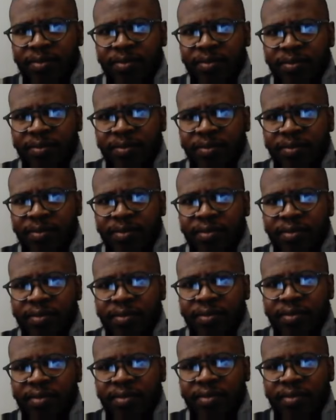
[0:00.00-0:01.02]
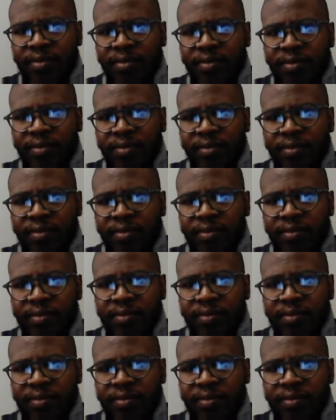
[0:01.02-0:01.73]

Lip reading: No one is speaking in this clip.